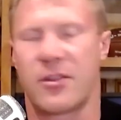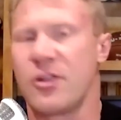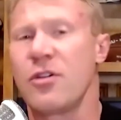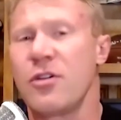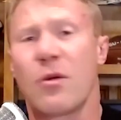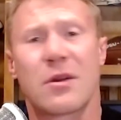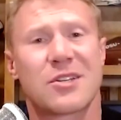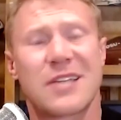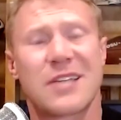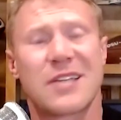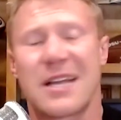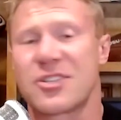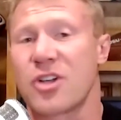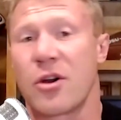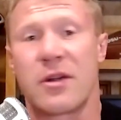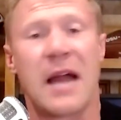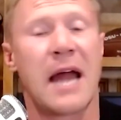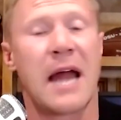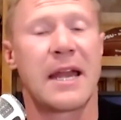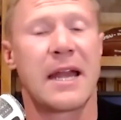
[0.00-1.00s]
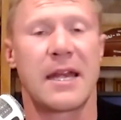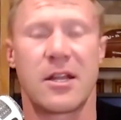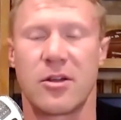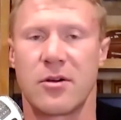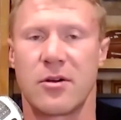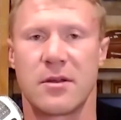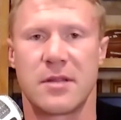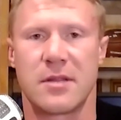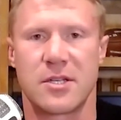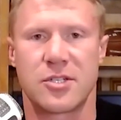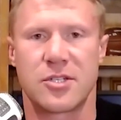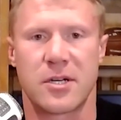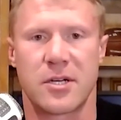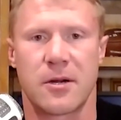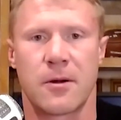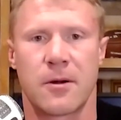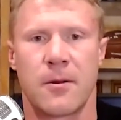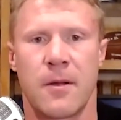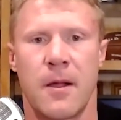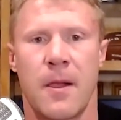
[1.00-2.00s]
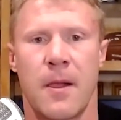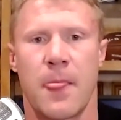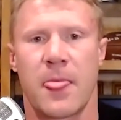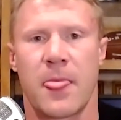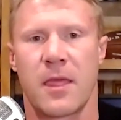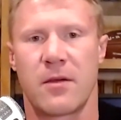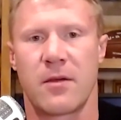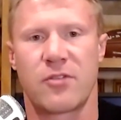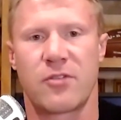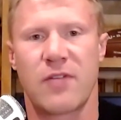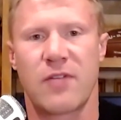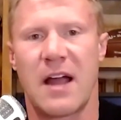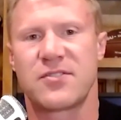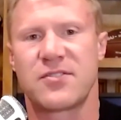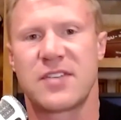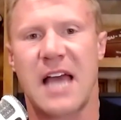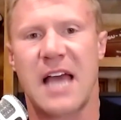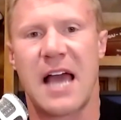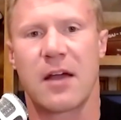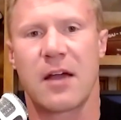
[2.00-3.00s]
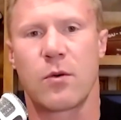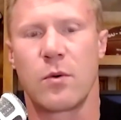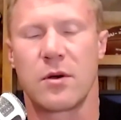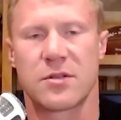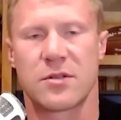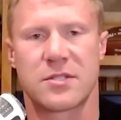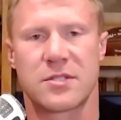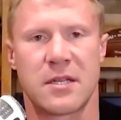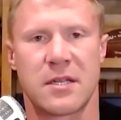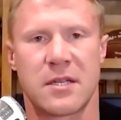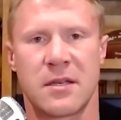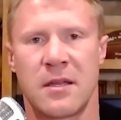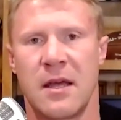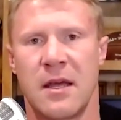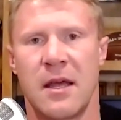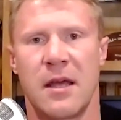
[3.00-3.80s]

The New York Jets are not any good this year. You know, they draft Zach Wilson.